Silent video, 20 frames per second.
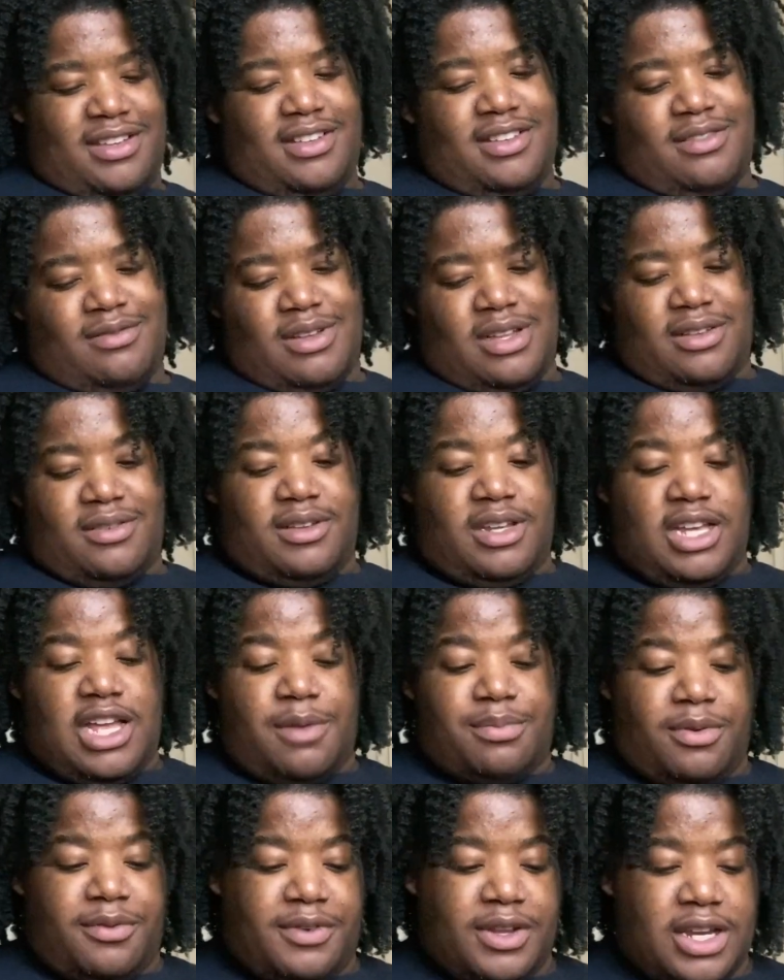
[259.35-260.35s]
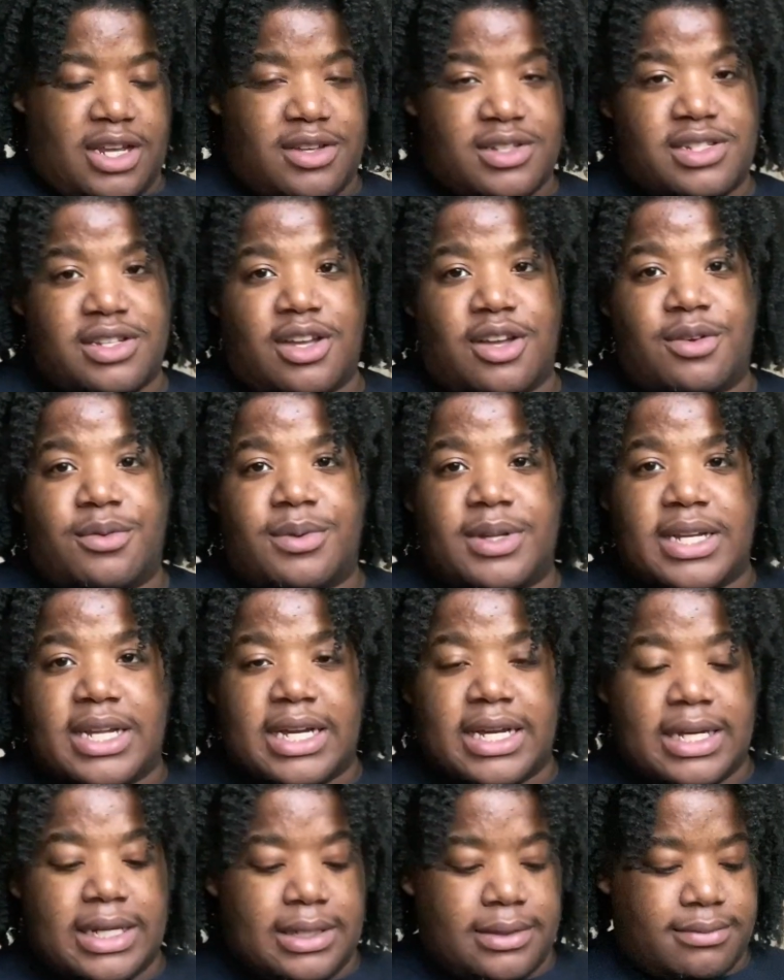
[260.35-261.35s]
Well, a couple of videos ago when
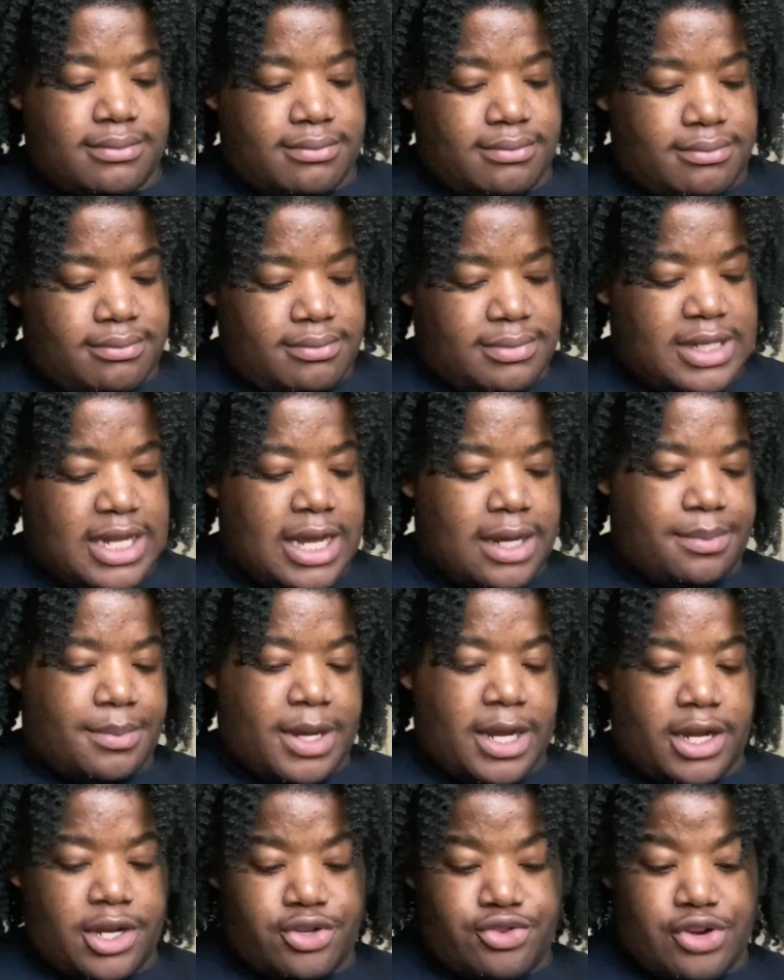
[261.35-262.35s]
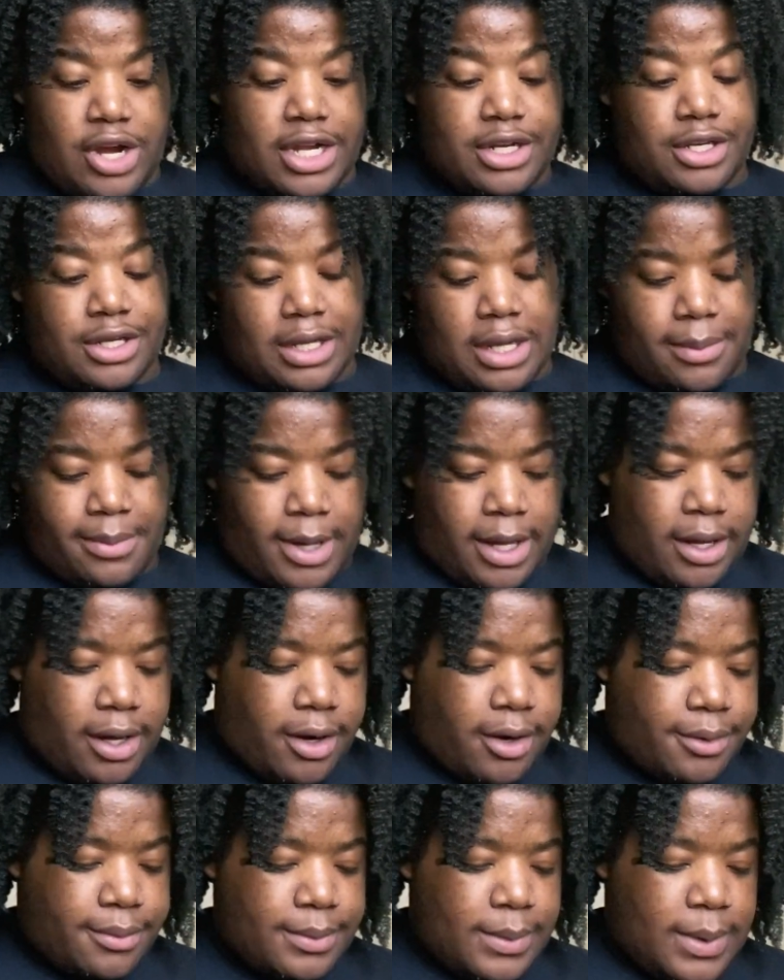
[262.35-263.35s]
I tried to dye my hair.